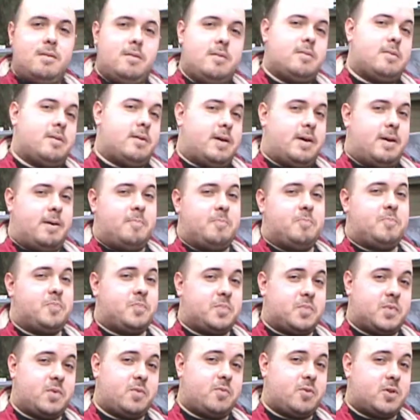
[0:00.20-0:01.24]

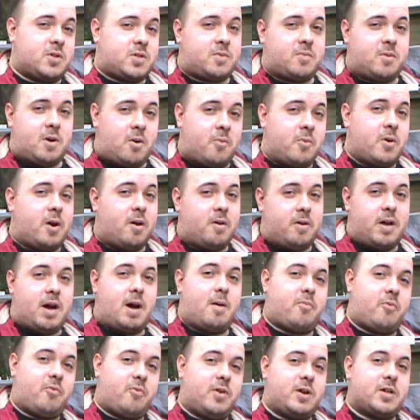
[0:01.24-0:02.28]
First of all, we are not
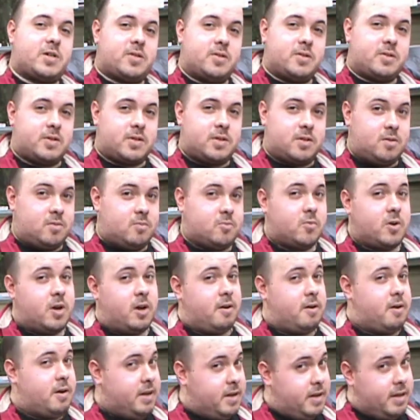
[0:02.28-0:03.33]
professionals. We
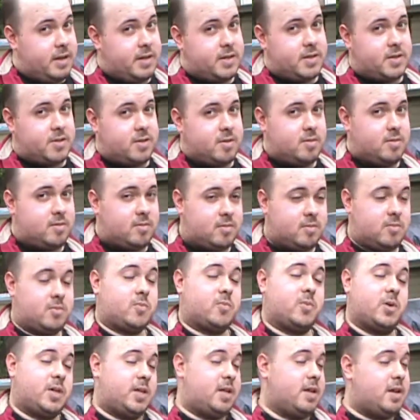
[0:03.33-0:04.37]
are idiots.
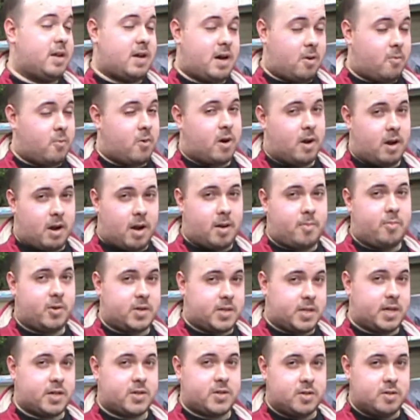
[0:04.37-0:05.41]
We did not wear eye
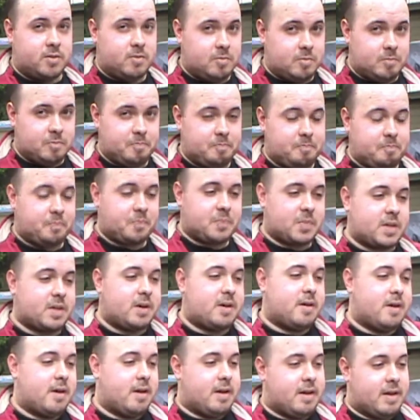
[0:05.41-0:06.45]
protection,
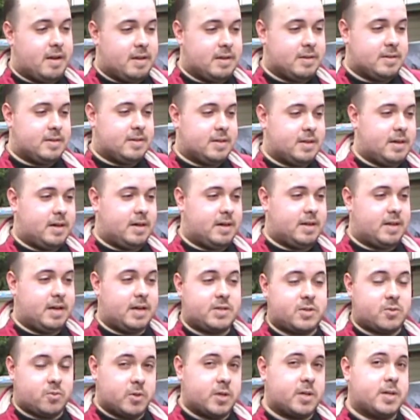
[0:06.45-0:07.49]
and
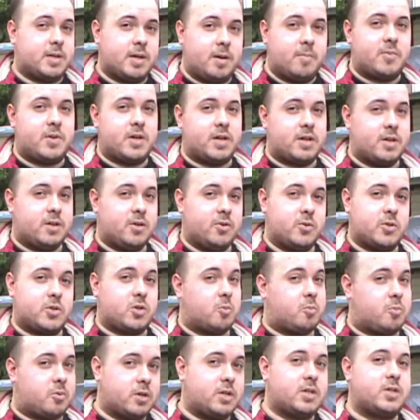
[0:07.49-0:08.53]
that's a really dumb thing to do, so
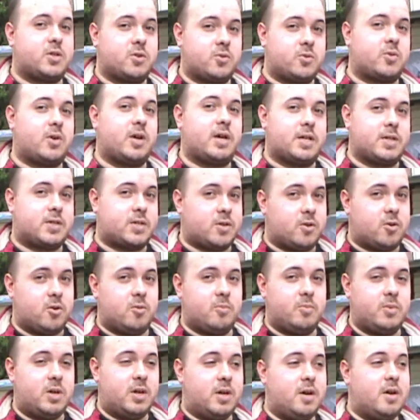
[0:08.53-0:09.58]
please don't try this at home.